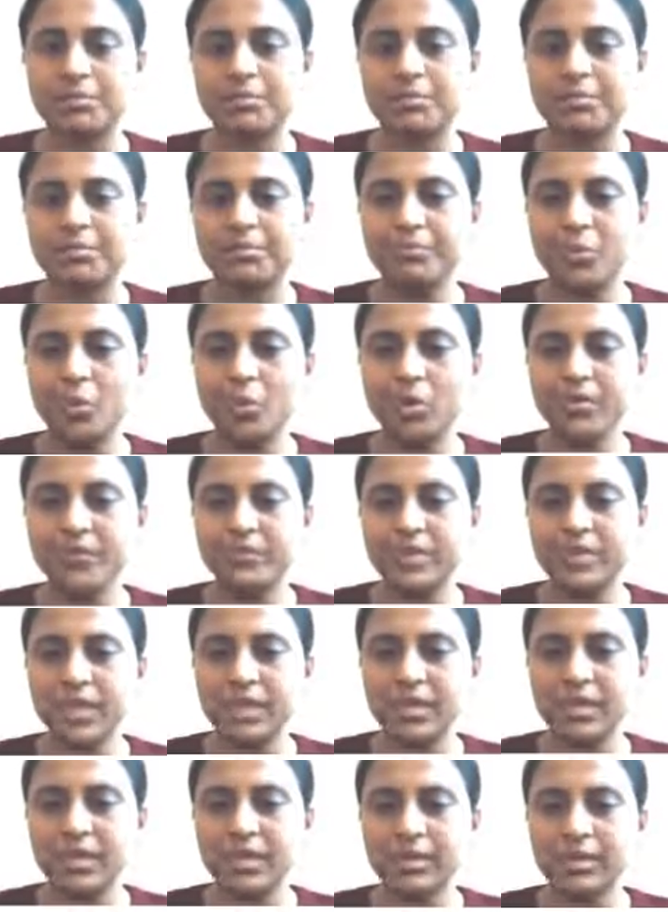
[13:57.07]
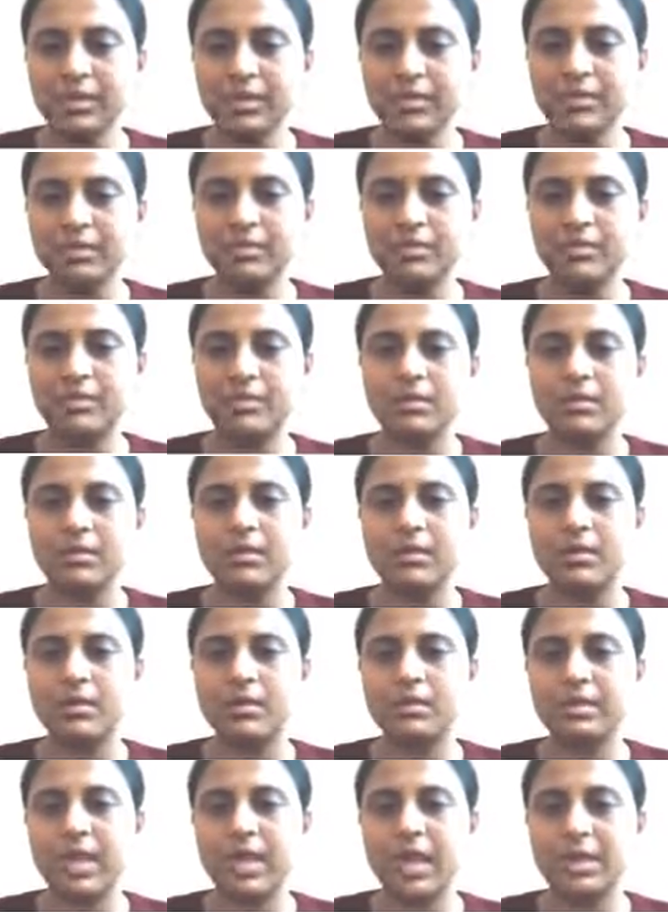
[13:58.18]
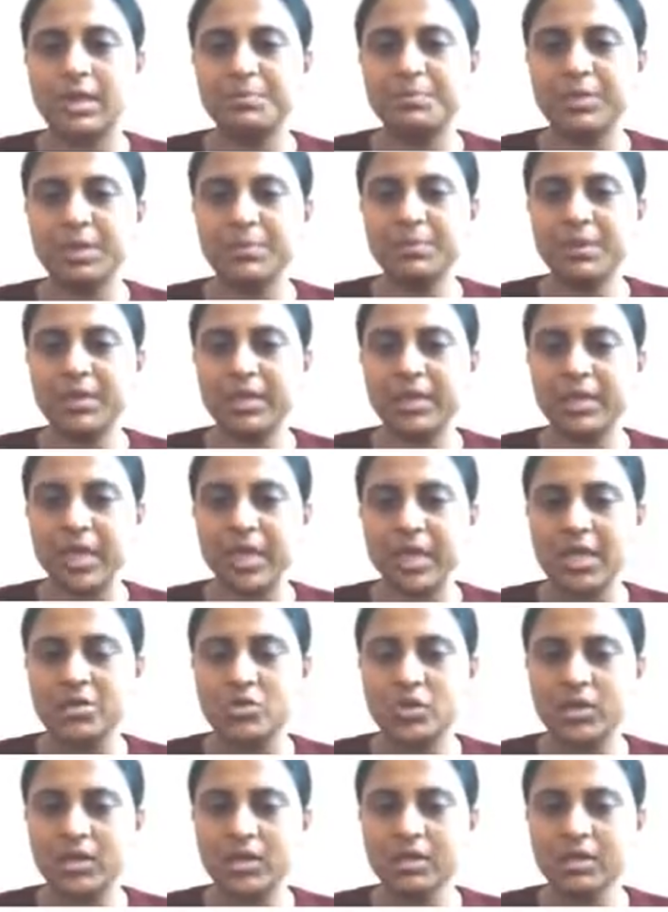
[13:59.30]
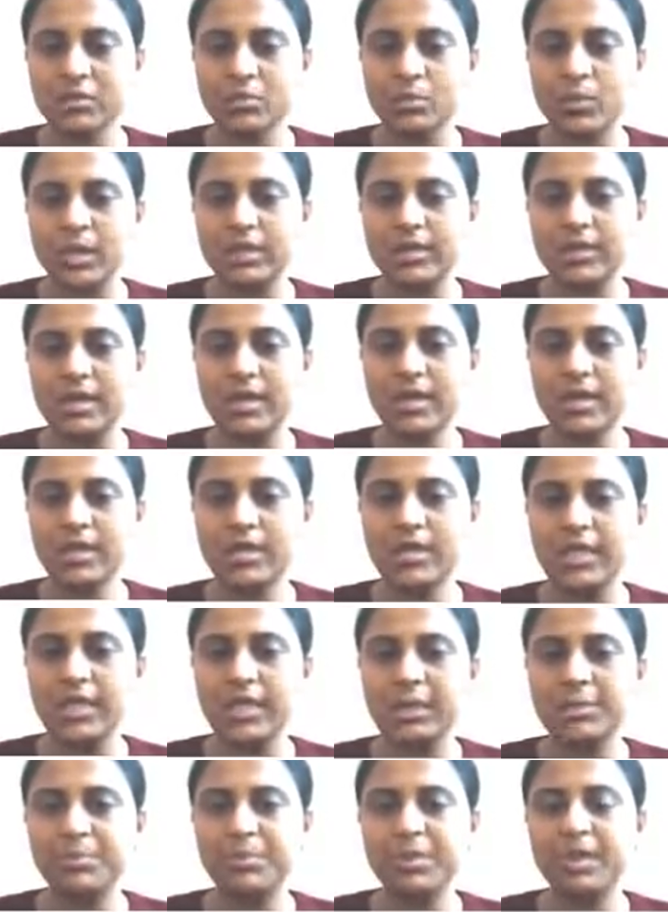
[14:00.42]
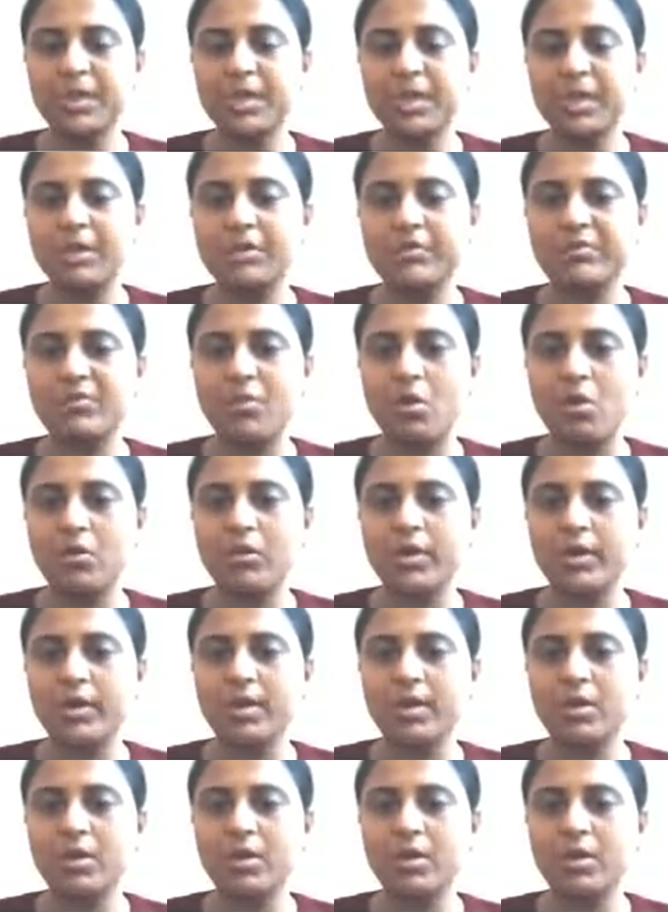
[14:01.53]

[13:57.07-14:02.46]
mode of thinking that people engage in when they are deeply involved in a